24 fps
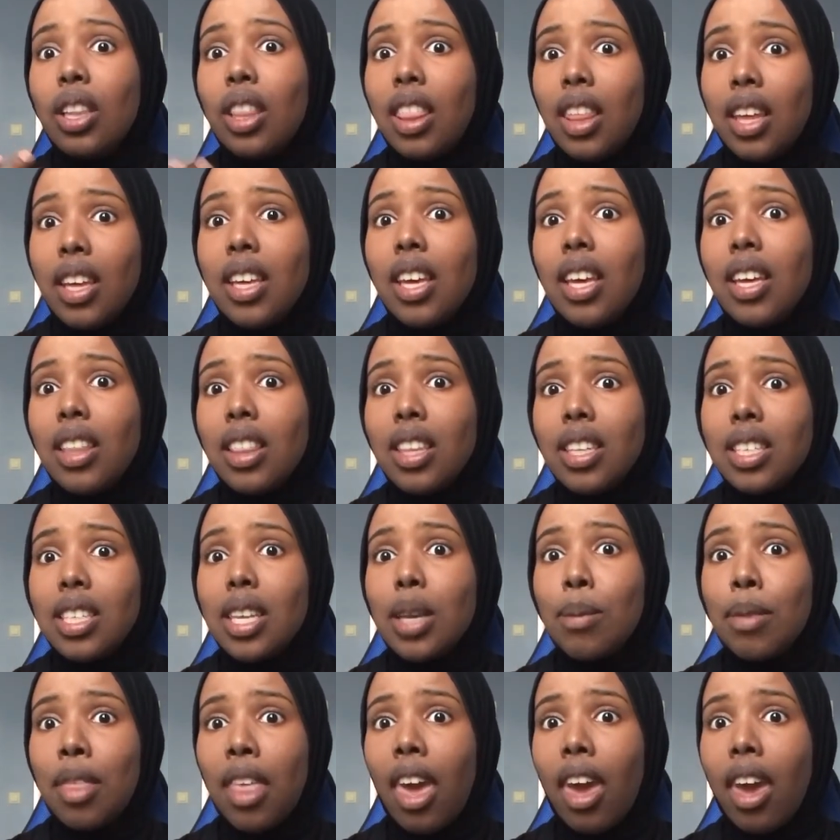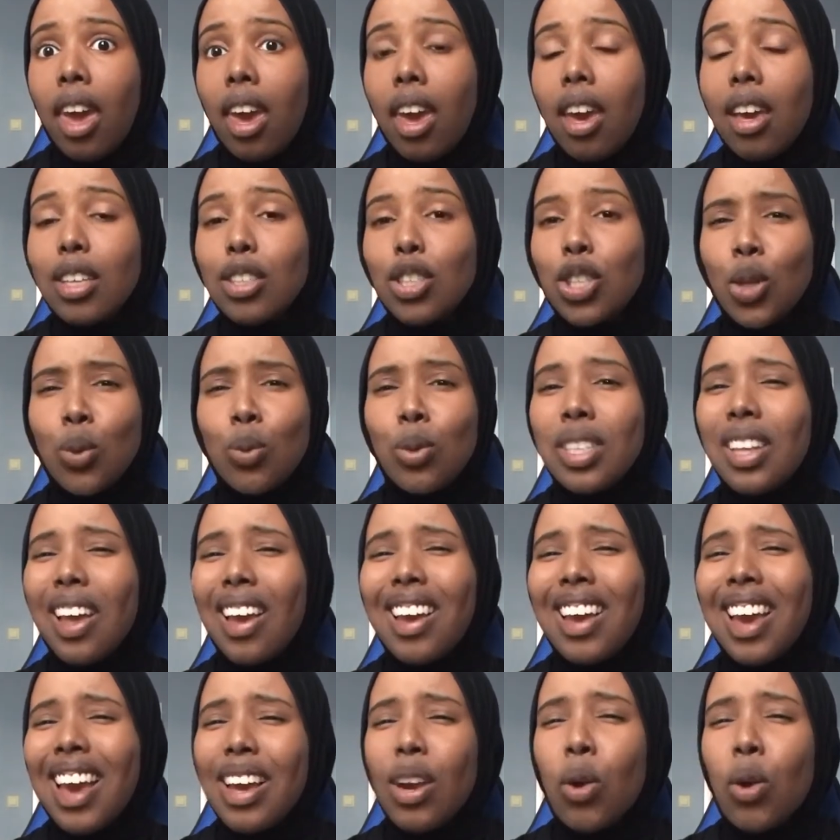thinking the same thing. So it was like